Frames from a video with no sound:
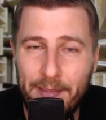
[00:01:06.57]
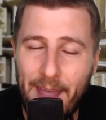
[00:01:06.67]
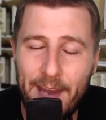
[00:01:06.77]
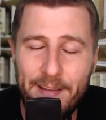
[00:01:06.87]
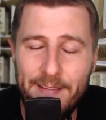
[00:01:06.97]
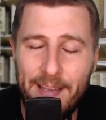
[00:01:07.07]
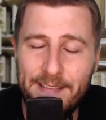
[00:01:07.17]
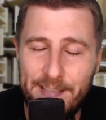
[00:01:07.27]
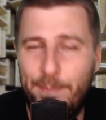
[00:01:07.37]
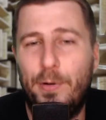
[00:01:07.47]
That is a
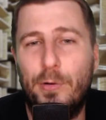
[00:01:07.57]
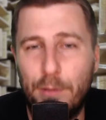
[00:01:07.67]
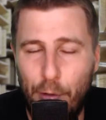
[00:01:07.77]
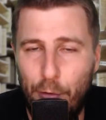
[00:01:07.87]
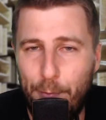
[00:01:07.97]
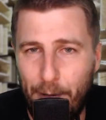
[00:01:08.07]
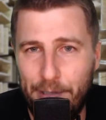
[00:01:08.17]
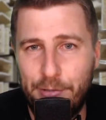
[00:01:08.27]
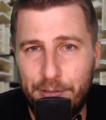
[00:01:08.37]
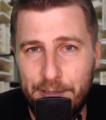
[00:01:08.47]
typical low
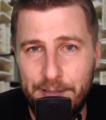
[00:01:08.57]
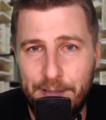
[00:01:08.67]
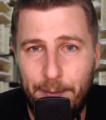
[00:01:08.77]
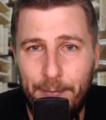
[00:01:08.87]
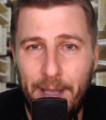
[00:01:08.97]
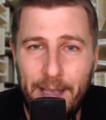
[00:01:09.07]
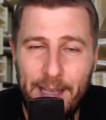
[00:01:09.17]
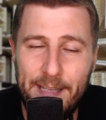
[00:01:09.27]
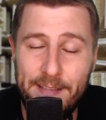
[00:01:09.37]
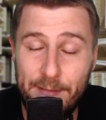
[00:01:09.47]
pressure system.
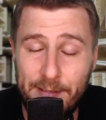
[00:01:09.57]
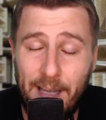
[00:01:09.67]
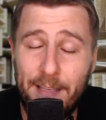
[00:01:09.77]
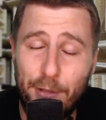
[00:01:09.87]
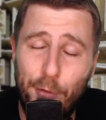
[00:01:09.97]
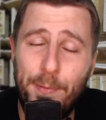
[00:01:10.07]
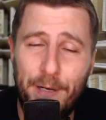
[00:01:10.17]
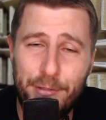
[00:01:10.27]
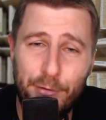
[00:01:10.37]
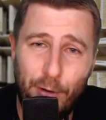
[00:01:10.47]
It's got low
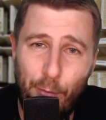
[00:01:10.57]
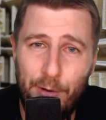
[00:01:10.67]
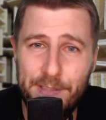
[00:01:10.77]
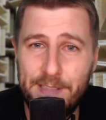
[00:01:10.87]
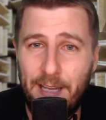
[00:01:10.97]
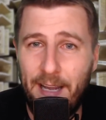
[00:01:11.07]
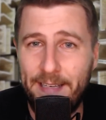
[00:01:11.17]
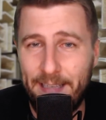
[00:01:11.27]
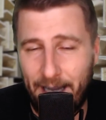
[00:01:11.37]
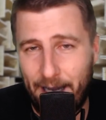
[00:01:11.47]
pressure on one
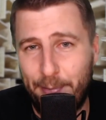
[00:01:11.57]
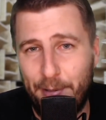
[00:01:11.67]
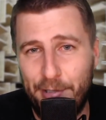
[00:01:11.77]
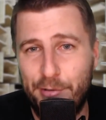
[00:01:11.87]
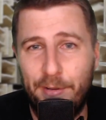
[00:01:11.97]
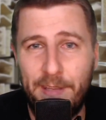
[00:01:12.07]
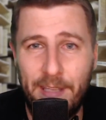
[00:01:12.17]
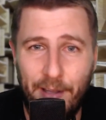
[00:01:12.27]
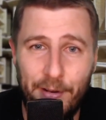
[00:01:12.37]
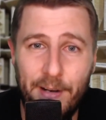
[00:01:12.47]
side and high pressure on
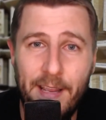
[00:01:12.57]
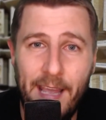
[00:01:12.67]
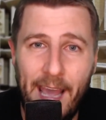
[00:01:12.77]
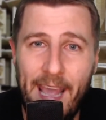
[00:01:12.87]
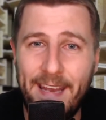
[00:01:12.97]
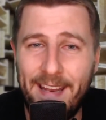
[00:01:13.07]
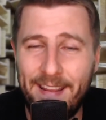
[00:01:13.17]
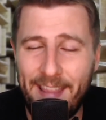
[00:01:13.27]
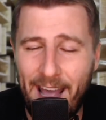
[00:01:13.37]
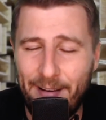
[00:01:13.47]
the other, and
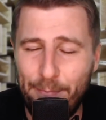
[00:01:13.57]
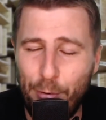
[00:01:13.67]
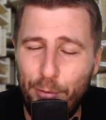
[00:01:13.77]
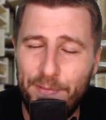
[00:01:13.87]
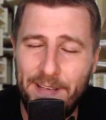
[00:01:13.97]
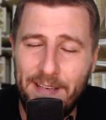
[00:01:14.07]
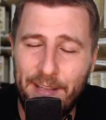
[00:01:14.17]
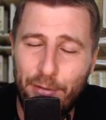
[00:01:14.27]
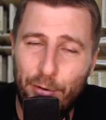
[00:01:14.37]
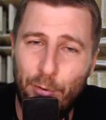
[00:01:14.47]
that moves it
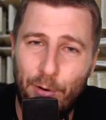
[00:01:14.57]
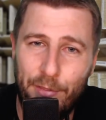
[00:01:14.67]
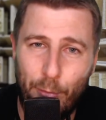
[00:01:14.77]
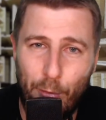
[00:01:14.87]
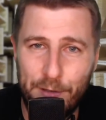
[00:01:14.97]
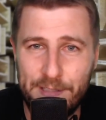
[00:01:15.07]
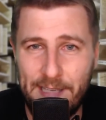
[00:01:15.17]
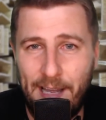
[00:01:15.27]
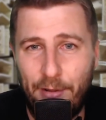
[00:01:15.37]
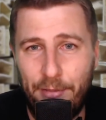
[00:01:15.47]
either north or
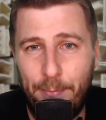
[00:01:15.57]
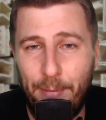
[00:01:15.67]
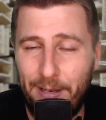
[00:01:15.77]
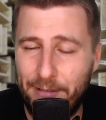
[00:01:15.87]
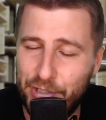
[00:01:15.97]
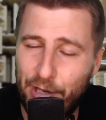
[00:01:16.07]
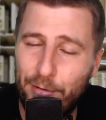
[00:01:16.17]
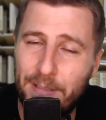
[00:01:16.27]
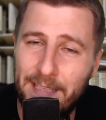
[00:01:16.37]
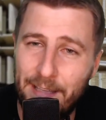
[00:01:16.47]
south, but
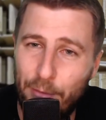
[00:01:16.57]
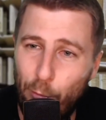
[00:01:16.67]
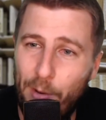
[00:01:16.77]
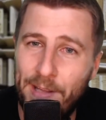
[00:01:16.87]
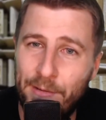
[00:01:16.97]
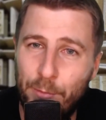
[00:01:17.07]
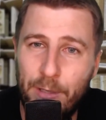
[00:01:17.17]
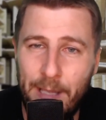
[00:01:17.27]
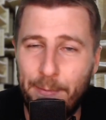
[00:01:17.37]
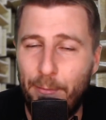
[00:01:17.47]
generally the winds will
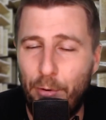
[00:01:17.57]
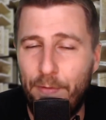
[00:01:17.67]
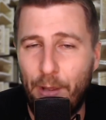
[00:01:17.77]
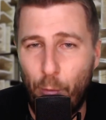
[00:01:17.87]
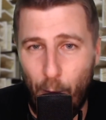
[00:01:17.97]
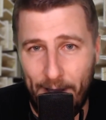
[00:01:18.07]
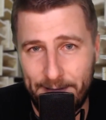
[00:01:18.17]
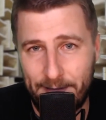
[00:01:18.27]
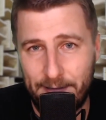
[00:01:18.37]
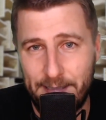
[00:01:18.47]
keep it moving
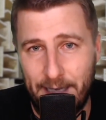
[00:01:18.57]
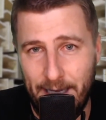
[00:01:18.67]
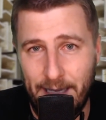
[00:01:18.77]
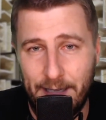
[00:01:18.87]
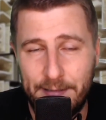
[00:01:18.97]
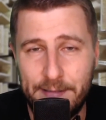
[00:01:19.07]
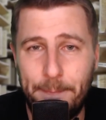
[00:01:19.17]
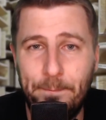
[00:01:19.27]
west to east.